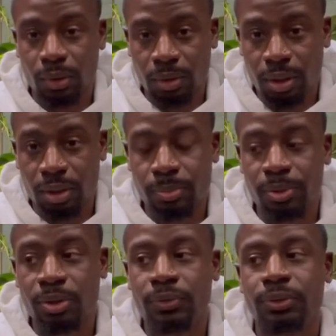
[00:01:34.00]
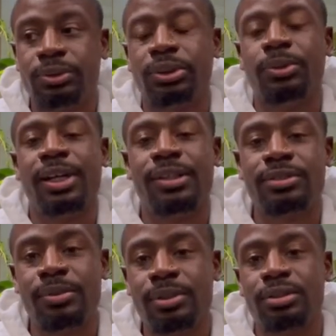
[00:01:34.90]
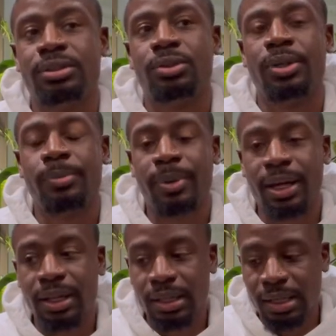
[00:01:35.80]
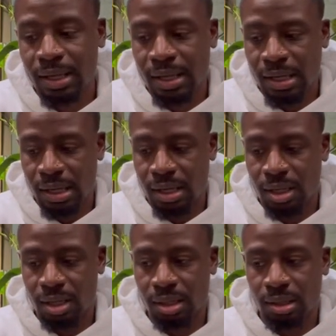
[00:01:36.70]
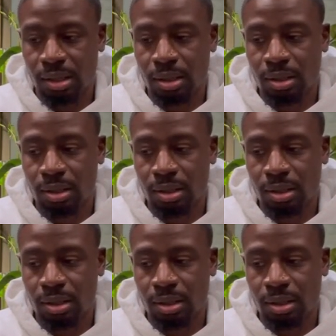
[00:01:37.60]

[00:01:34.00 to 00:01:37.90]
Okay, beautiful. So we have something to unpack, and